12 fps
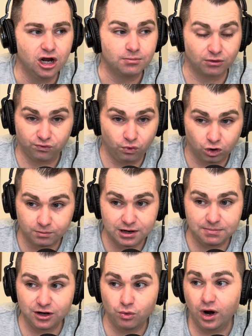perform in a
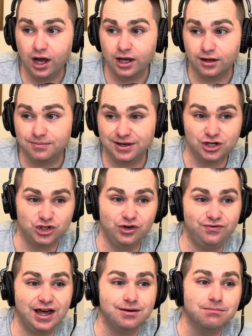big way, because
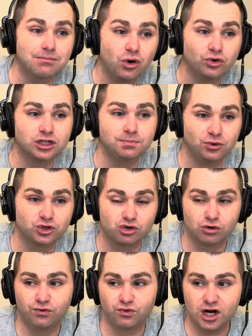you've had multiple
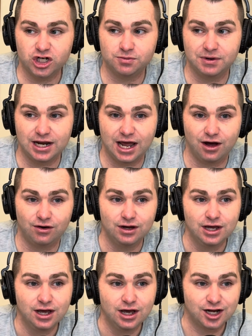true freshmen now
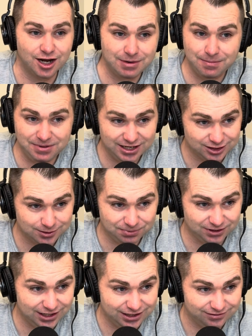come up big at the
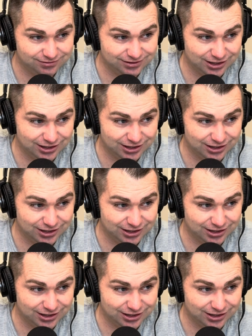plate.